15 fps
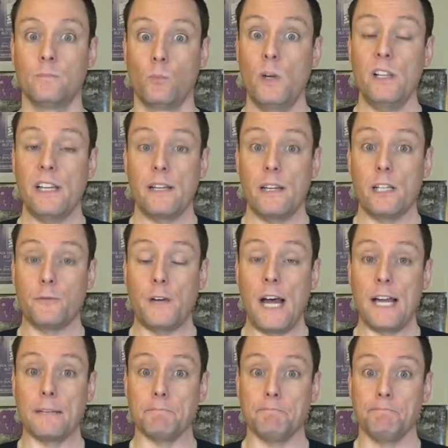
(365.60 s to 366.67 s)
Really, it's
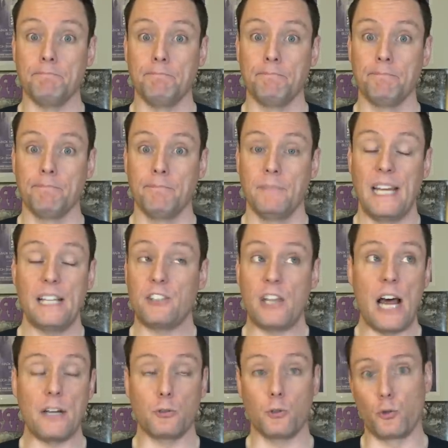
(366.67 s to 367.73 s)
fine. It's
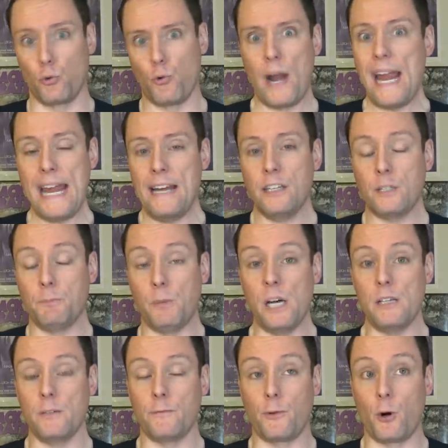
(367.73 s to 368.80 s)
not great,
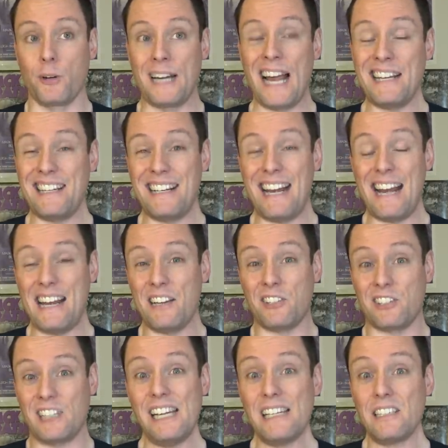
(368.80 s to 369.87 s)
but for nineteen
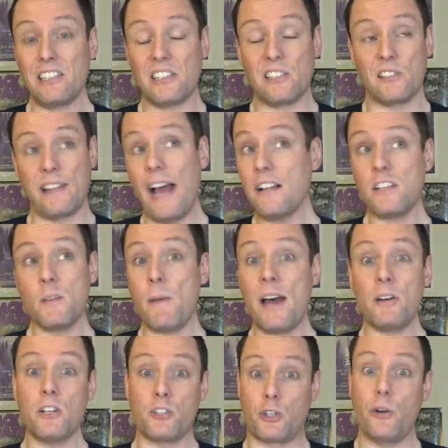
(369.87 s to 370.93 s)
eighty-six, that's
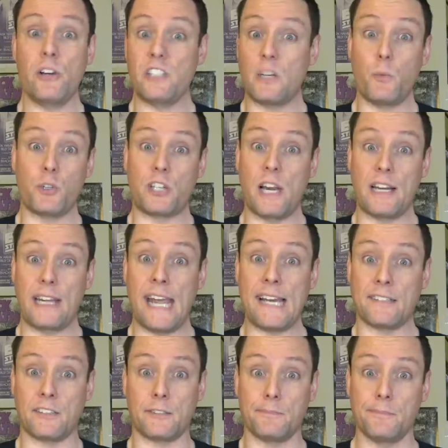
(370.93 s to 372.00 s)
about as good as it was gonna
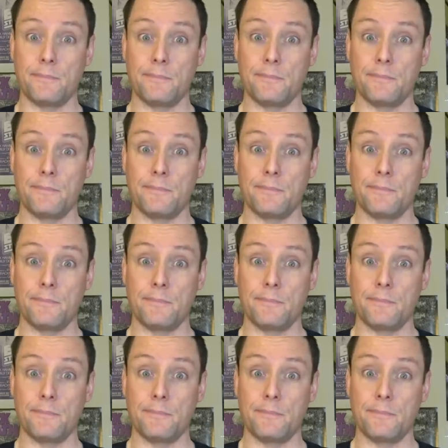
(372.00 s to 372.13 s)
get.